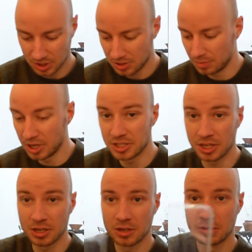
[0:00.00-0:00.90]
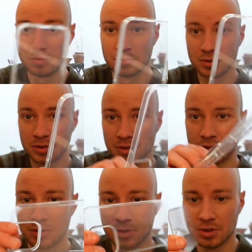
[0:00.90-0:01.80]
just a basic
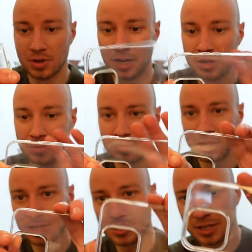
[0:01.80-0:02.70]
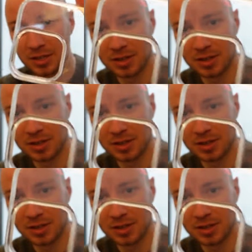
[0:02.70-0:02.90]
clear plastic